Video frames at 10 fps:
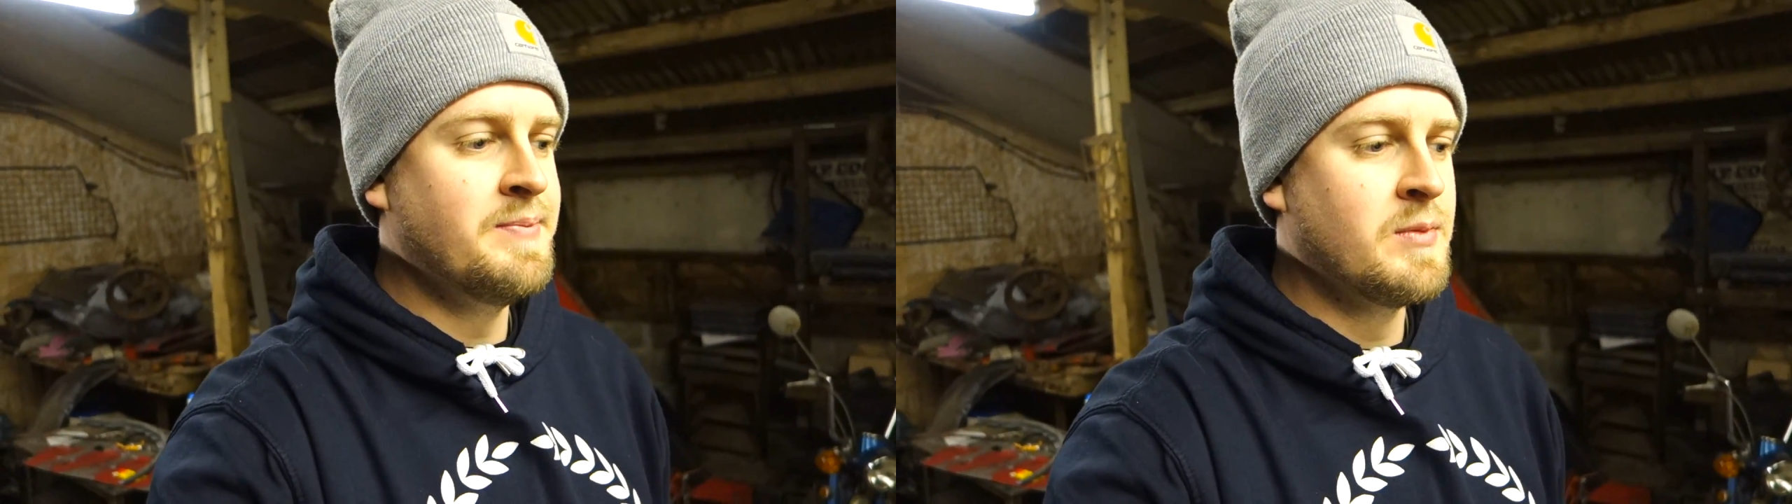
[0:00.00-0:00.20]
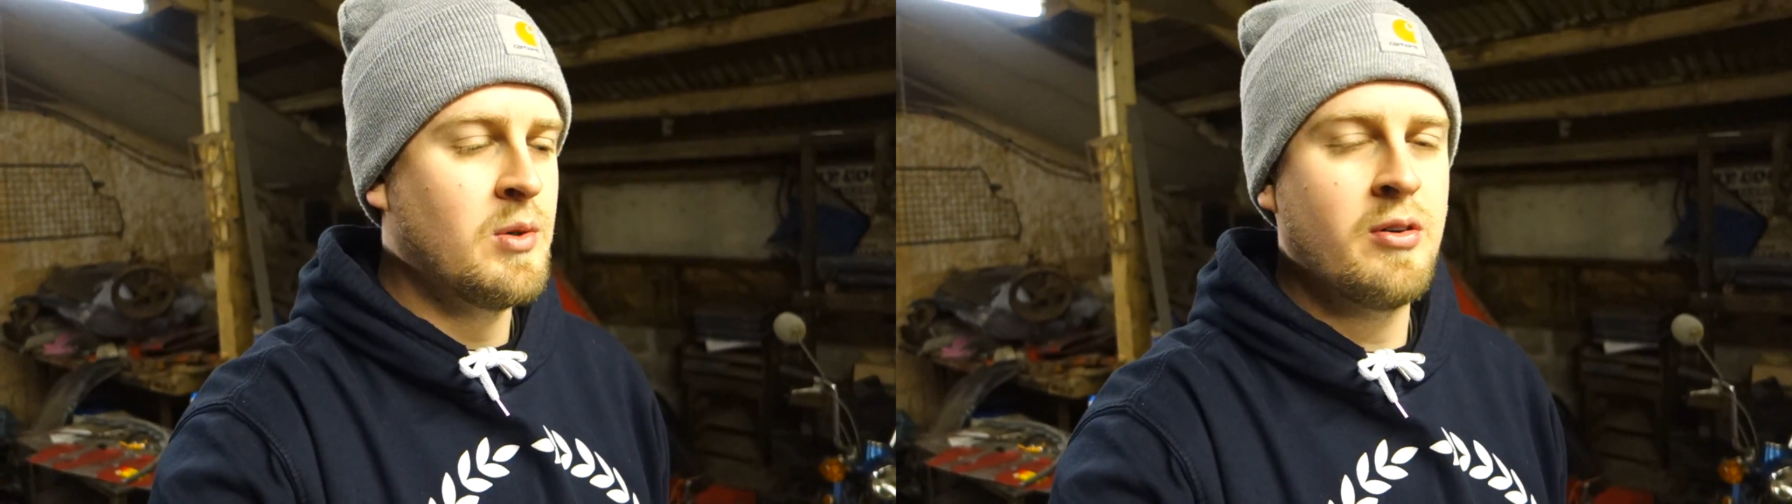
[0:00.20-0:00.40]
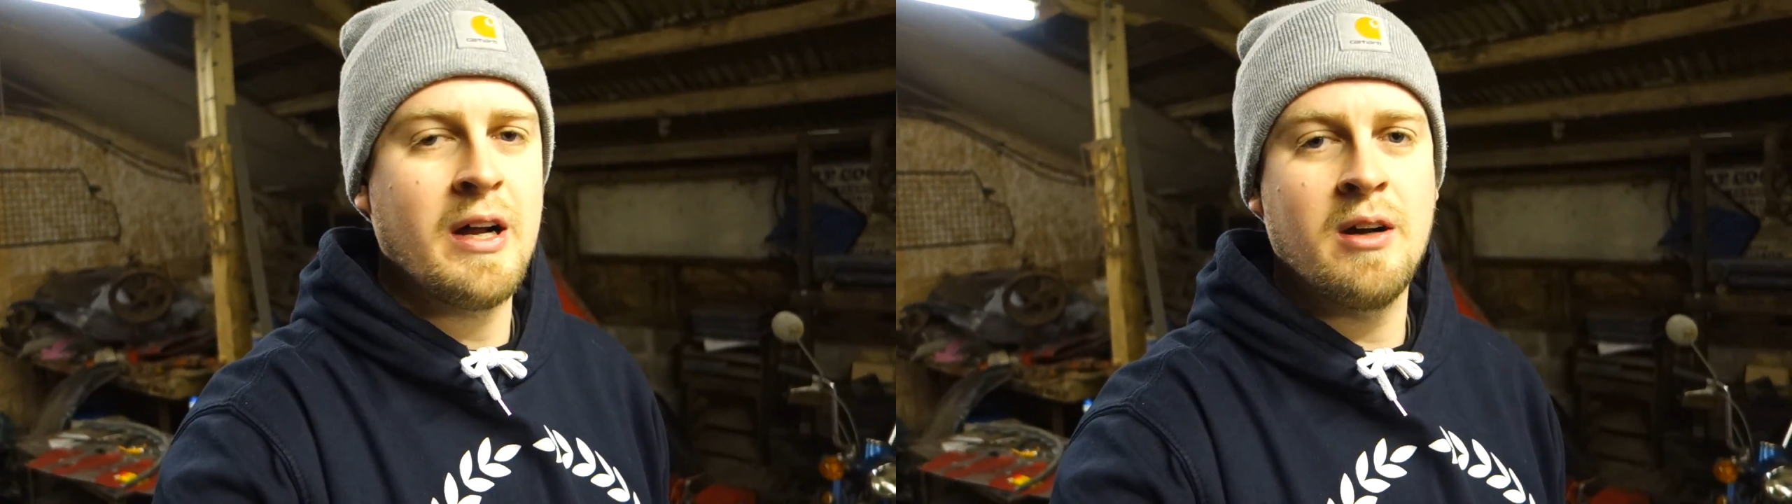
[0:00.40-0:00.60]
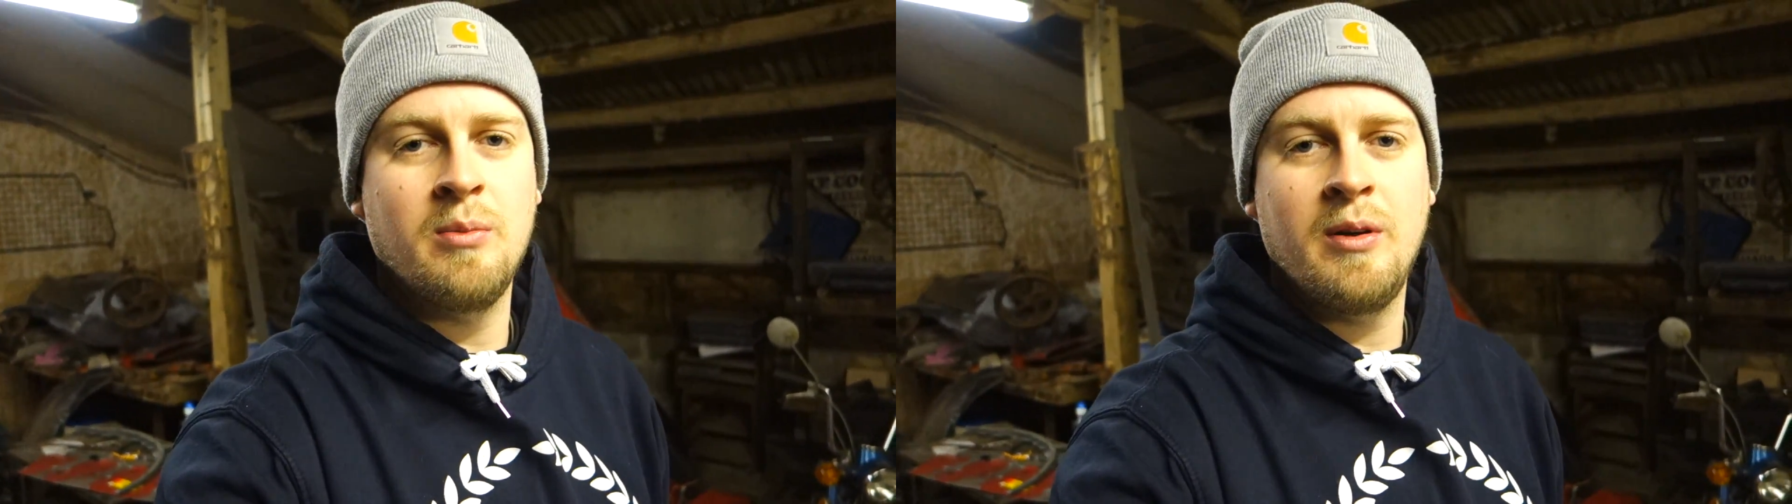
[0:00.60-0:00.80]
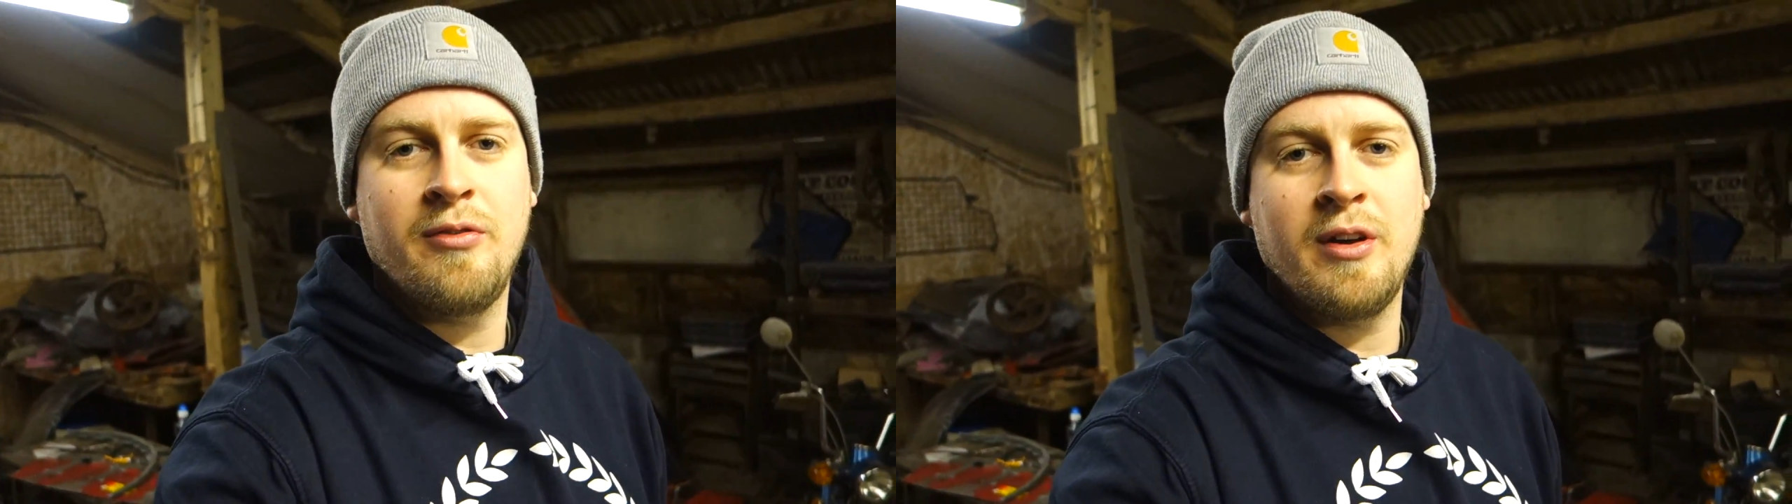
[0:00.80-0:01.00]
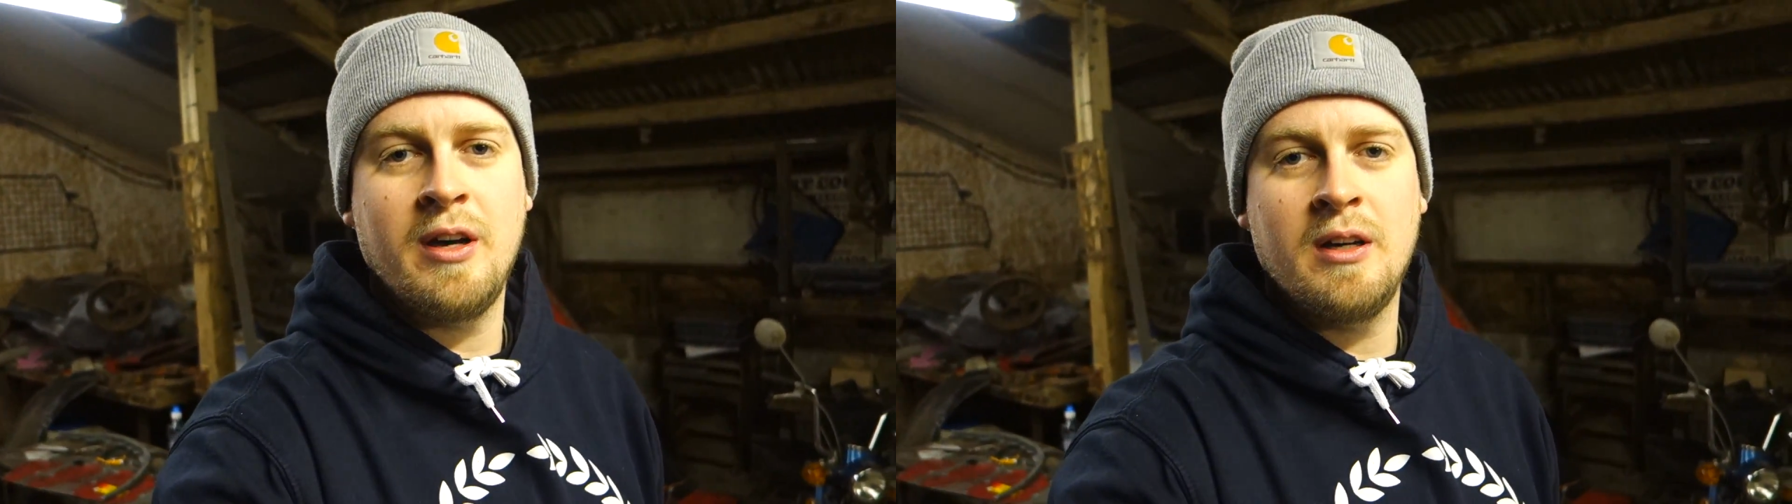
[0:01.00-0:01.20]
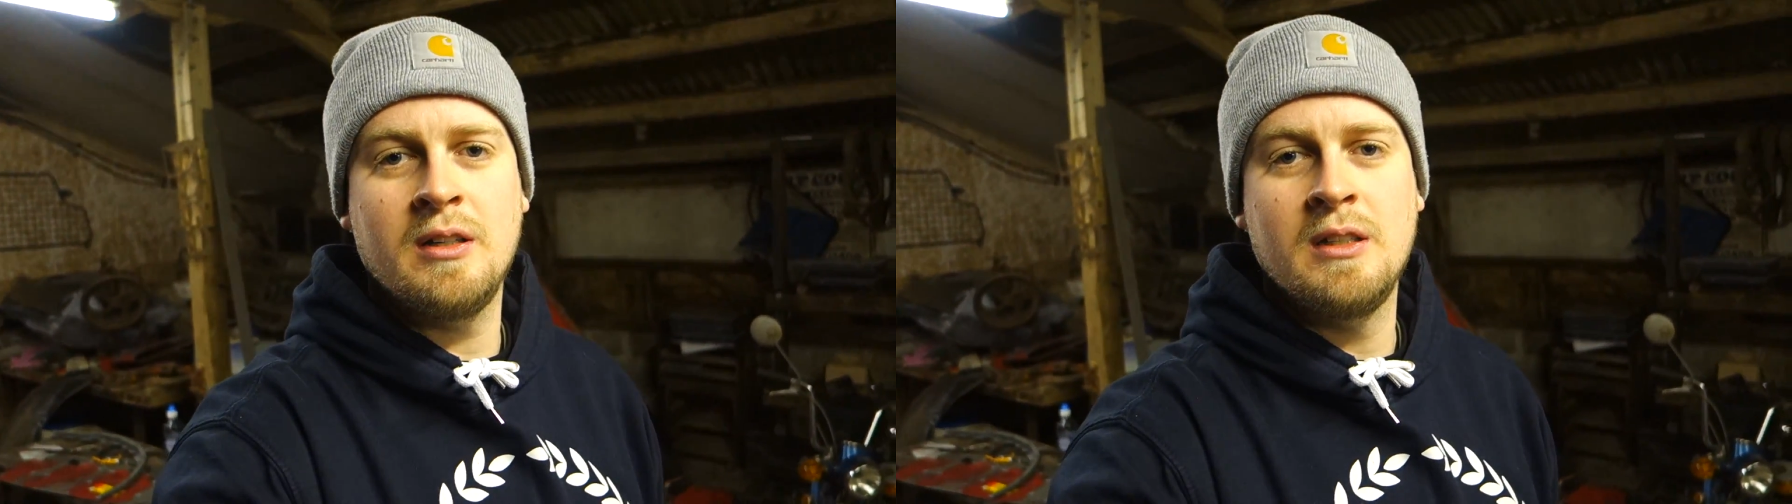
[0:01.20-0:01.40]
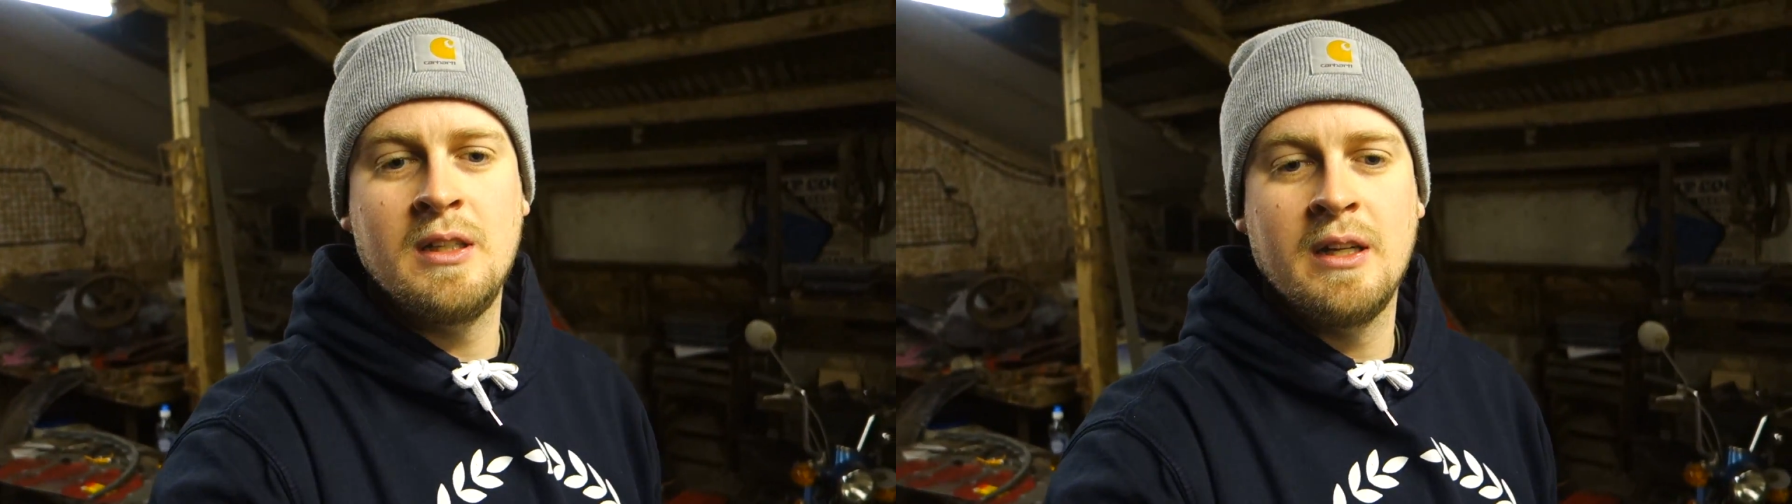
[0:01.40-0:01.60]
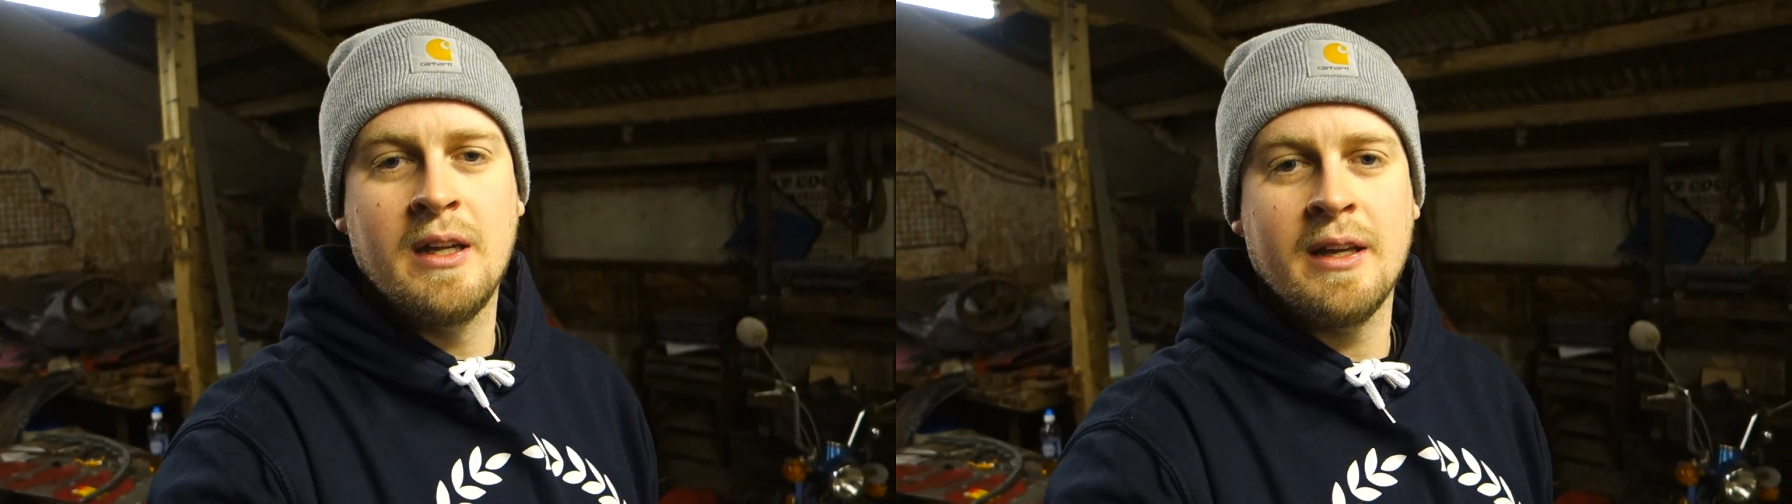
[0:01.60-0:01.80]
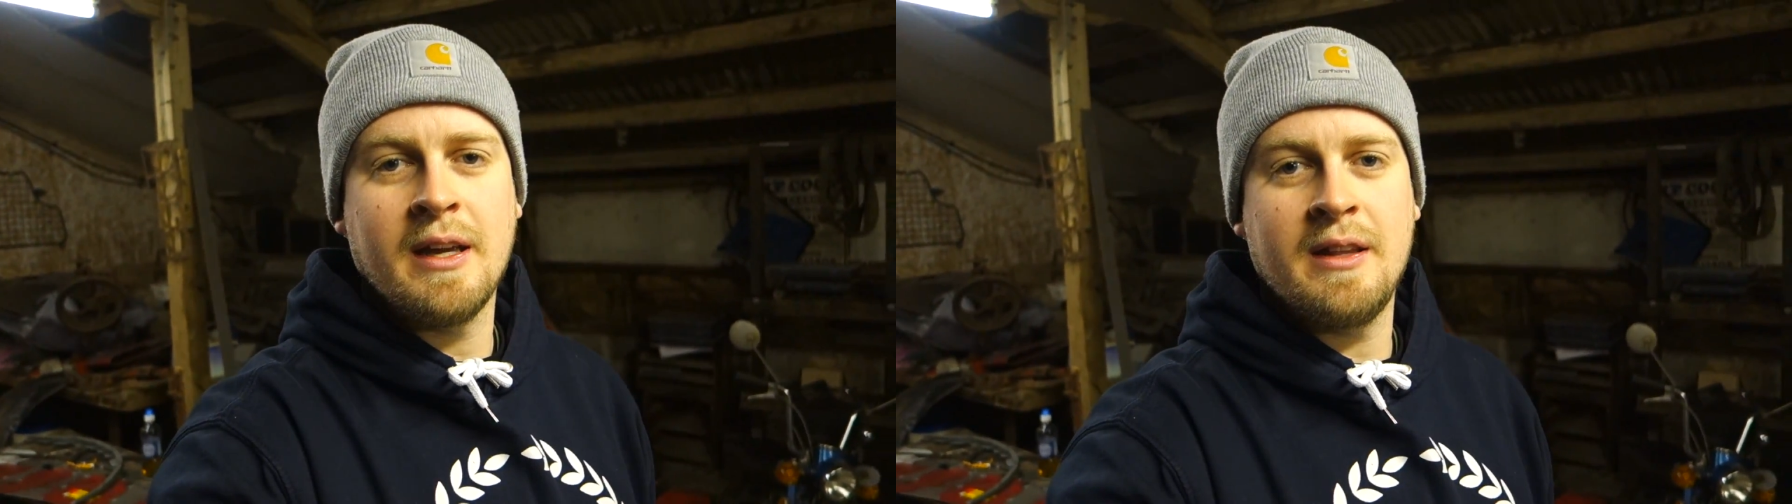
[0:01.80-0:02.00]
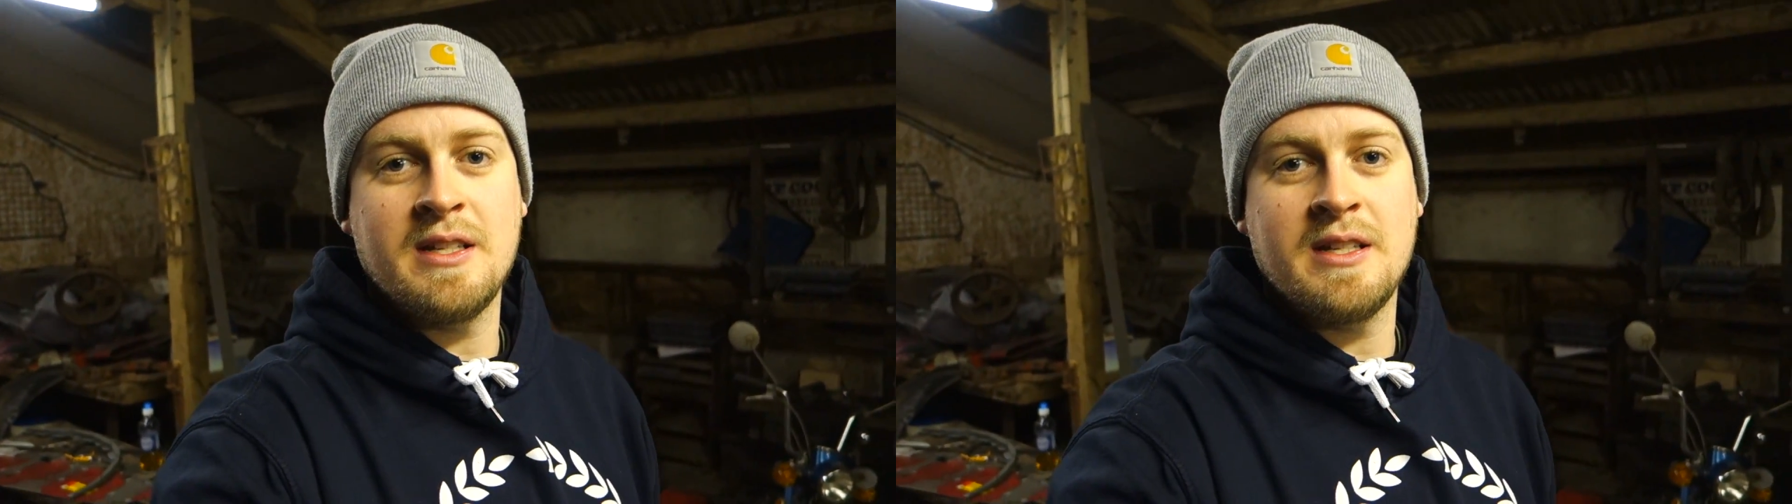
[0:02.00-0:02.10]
We'll crack on with getting